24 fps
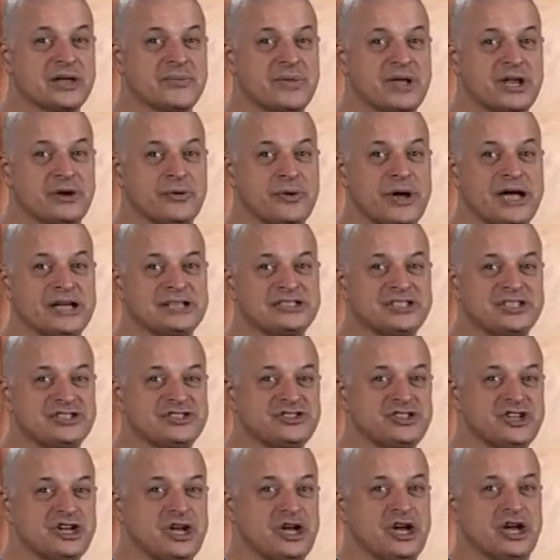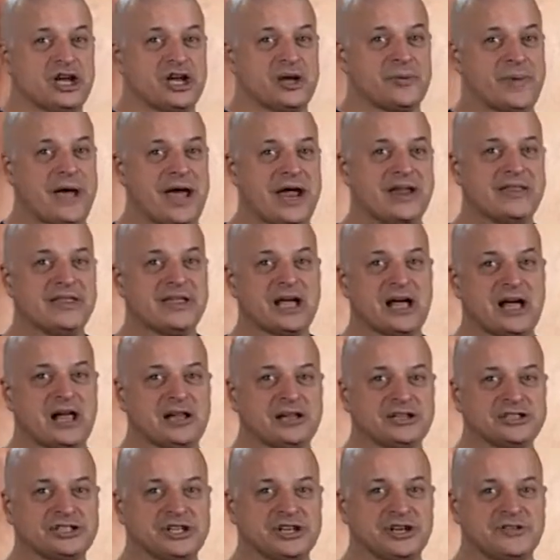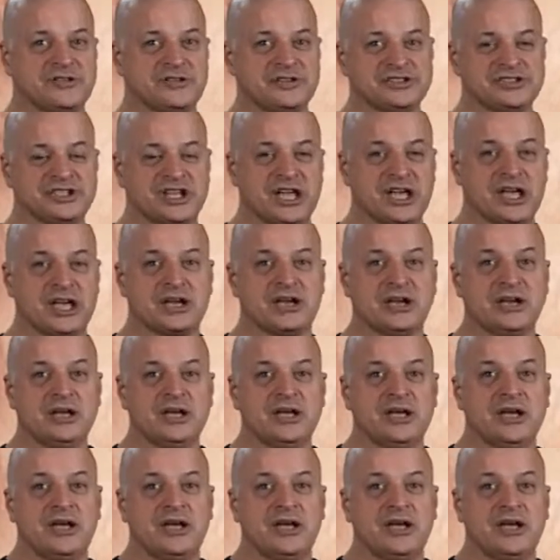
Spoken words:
amino acids come out of the collagen of the skin